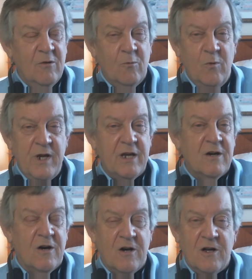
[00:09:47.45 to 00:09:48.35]
we
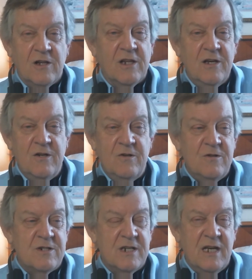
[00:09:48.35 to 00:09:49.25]
can all
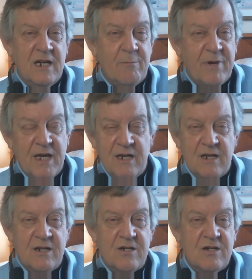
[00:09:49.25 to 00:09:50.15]
lose an
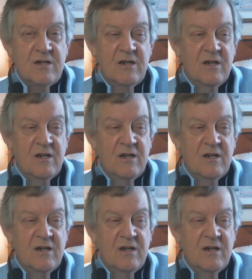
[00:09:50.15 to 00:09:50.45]
appendage.